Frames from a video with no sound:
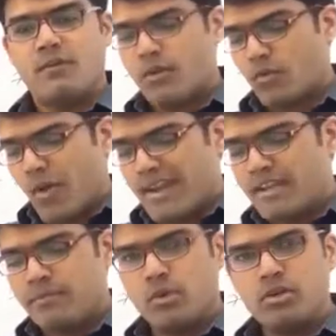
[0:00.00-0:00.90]
For one
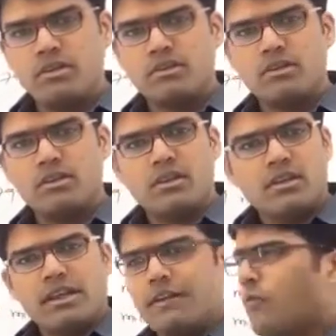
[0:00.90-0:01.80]
input,
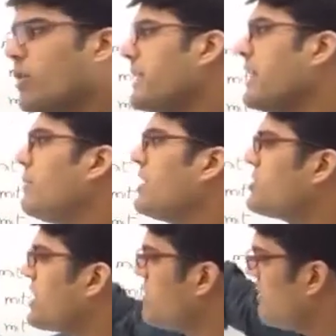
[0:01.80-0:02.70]
it won't take much
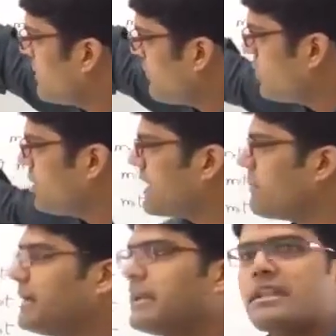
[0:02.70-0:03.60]
time even if you do the
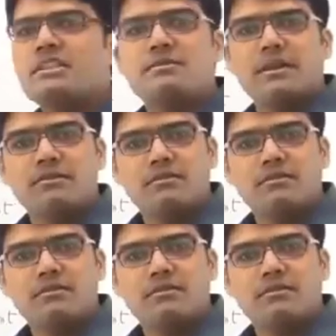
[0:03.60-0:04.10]
complete arrangement